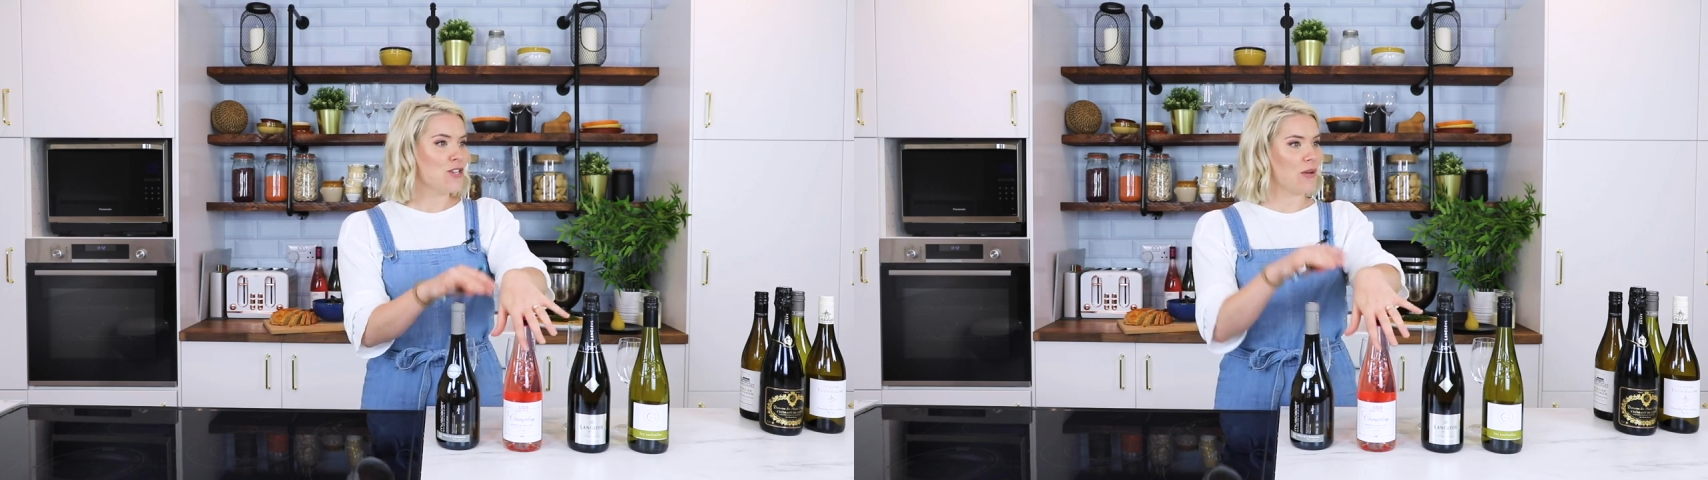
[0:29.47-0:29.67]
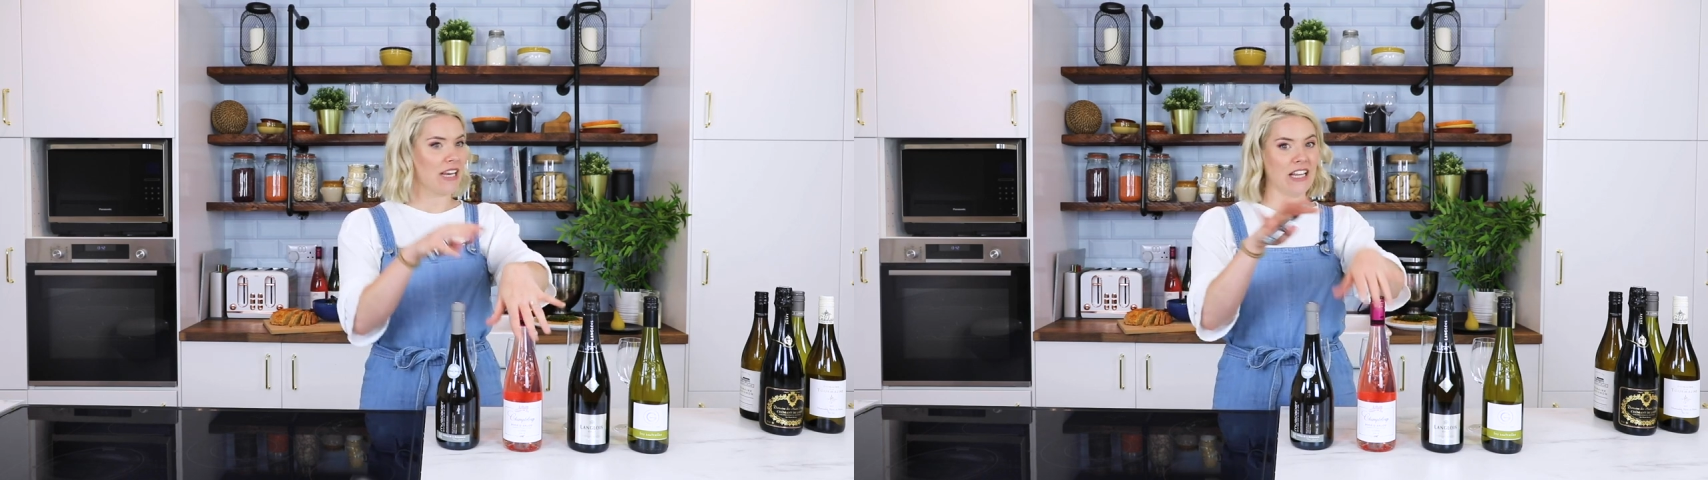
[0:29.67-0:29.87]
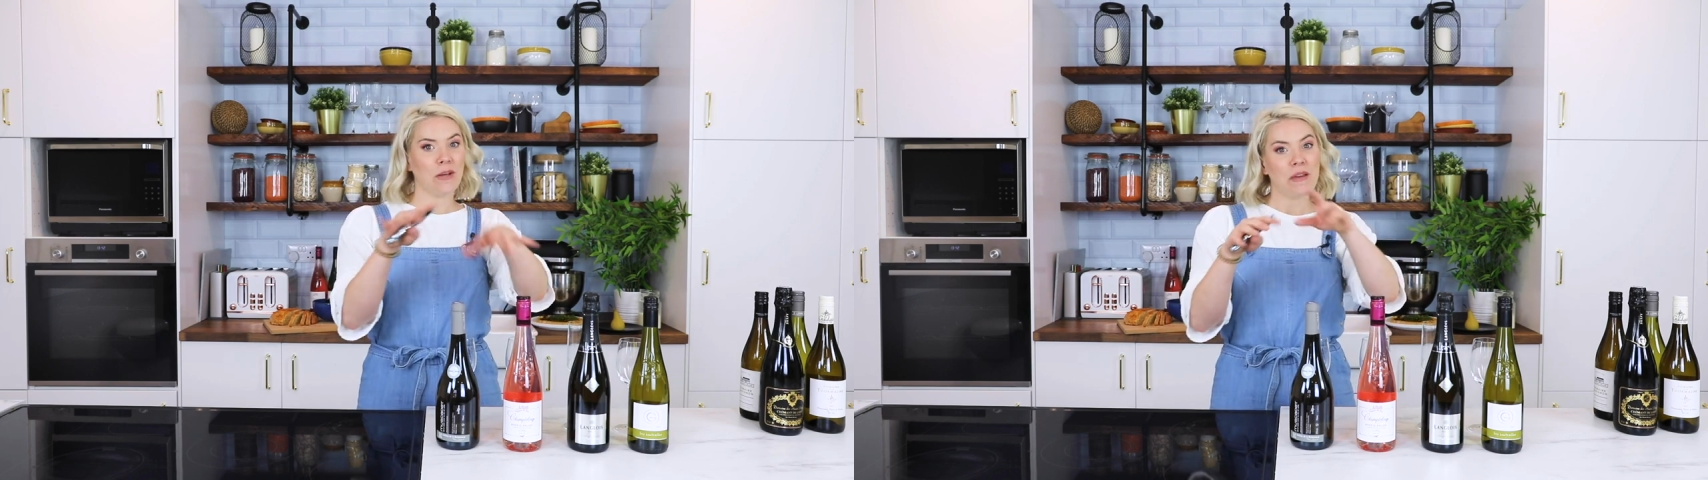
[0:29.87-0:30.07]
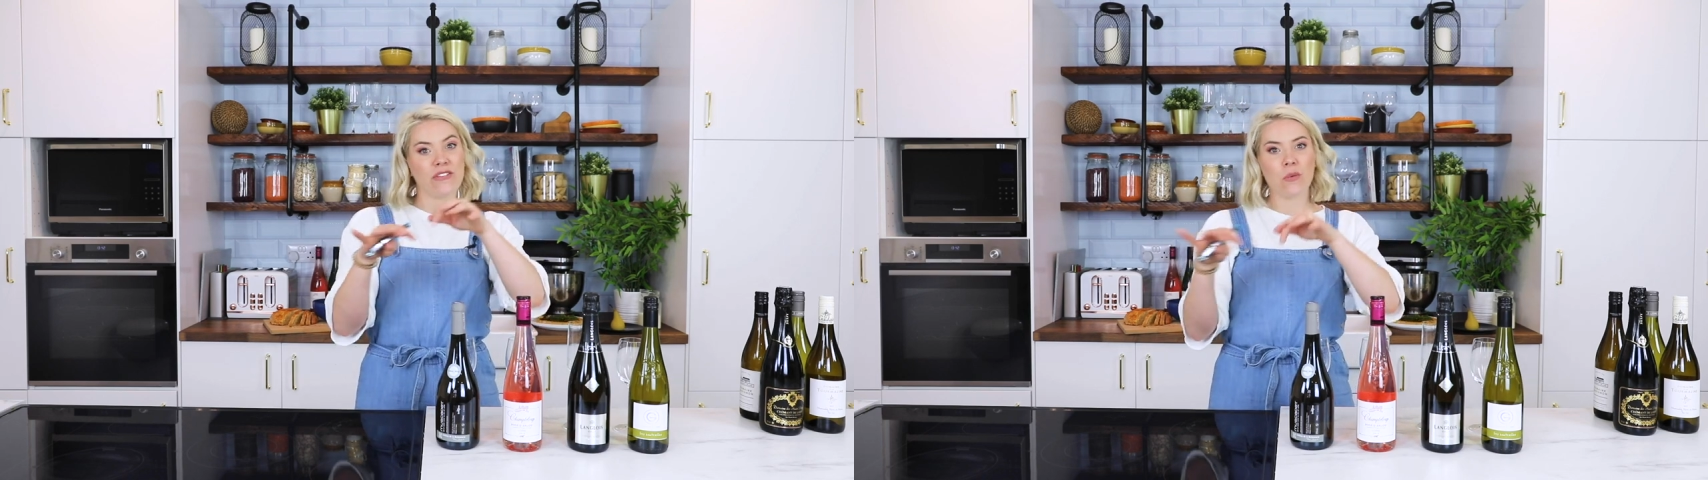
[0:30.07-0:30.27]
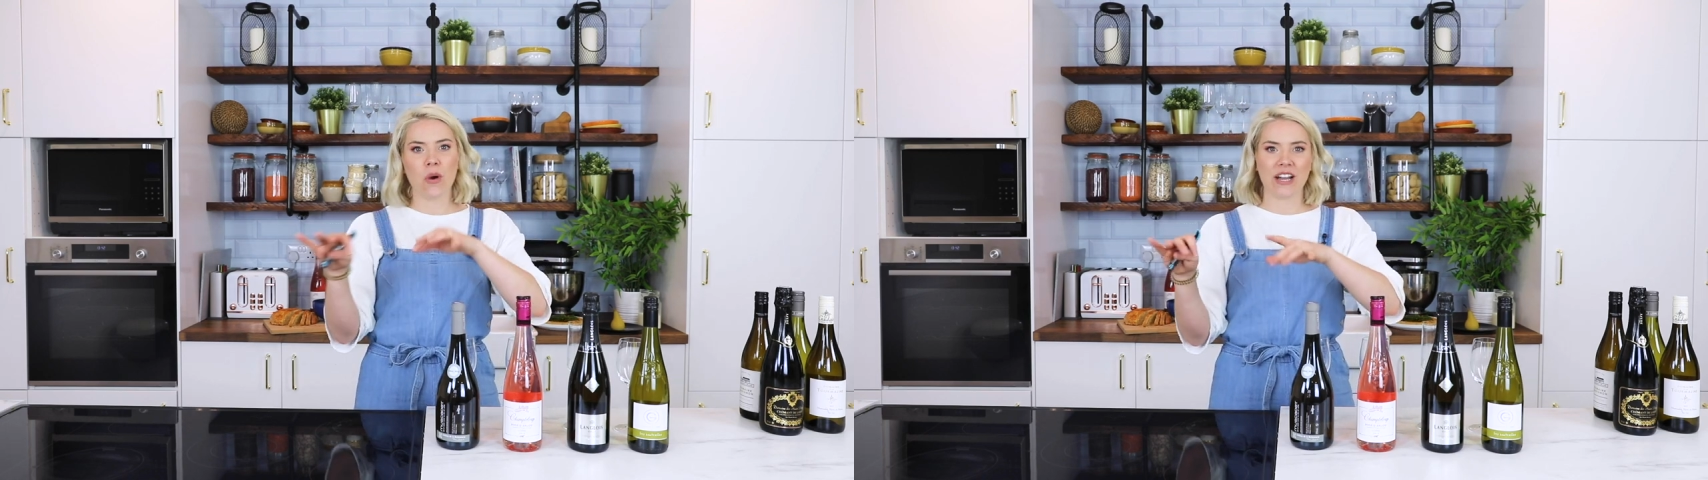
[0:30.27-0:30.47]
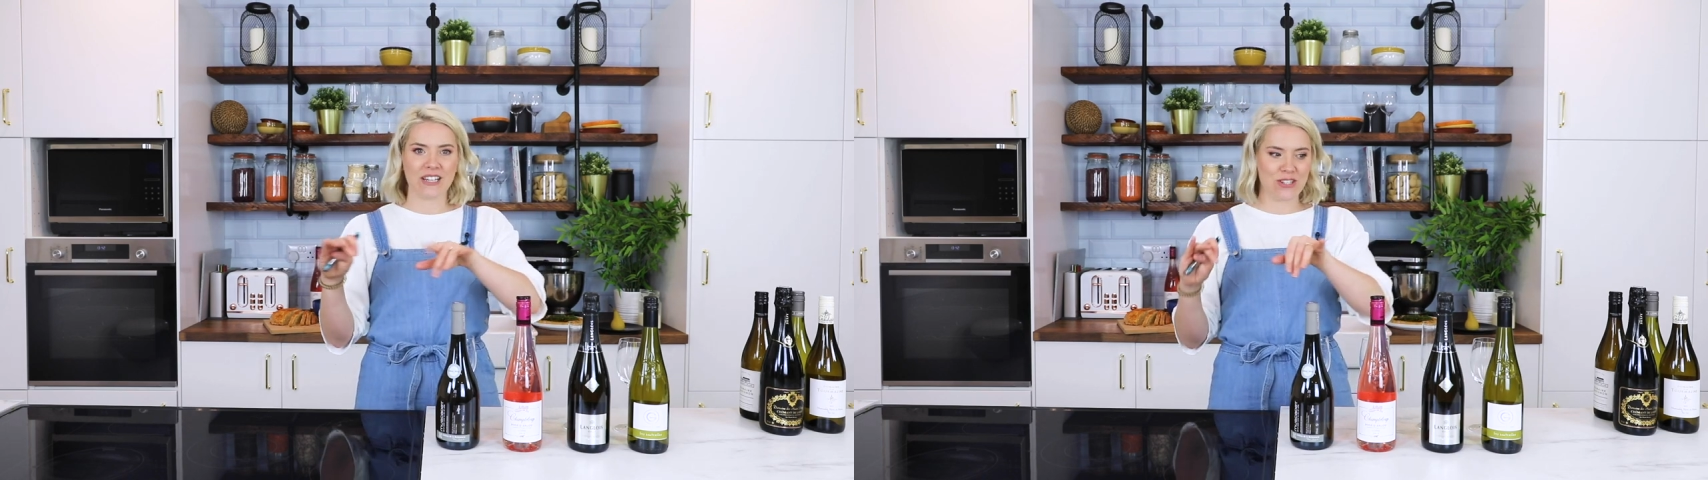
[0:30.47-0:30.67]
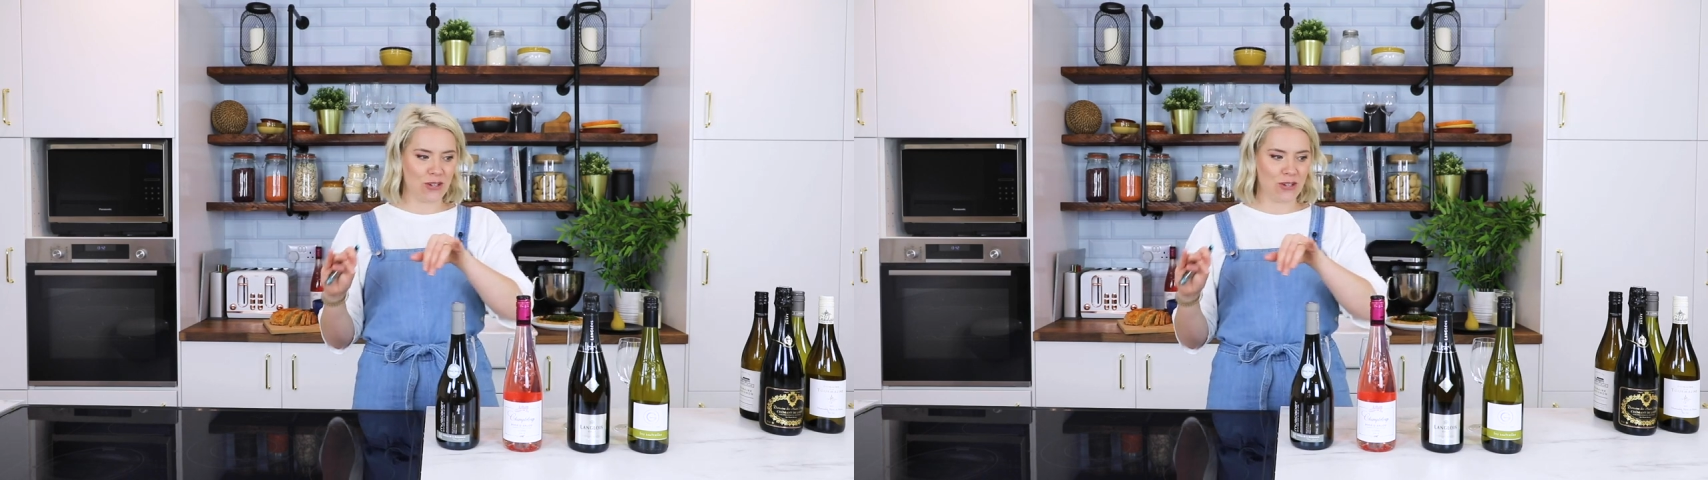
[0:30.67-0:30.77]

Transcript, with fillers: doing a little bit of a wine